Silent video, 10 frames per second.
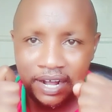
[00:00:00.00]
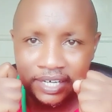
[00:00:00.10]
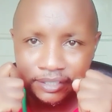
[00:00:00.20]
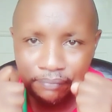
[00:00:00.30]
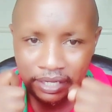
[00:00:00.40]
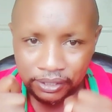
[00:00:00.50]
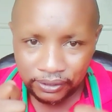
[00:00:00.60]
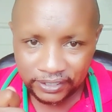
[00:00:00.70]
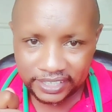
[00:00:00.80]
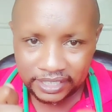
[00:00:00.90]

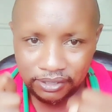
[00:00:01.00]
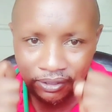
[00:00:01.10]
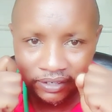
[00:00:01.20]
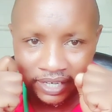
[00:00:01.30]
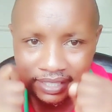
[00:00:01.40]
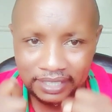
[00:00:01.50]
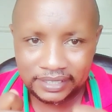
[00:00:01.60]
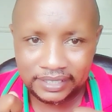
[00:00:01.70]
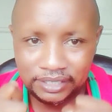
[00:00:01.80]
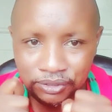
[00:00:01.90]
antibiotic or
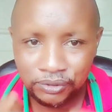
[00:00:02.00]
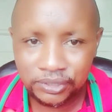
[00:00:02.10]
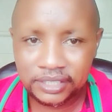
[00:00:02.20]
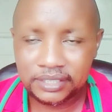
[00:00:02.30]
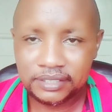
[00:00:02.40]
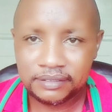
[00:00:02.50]
antacid use.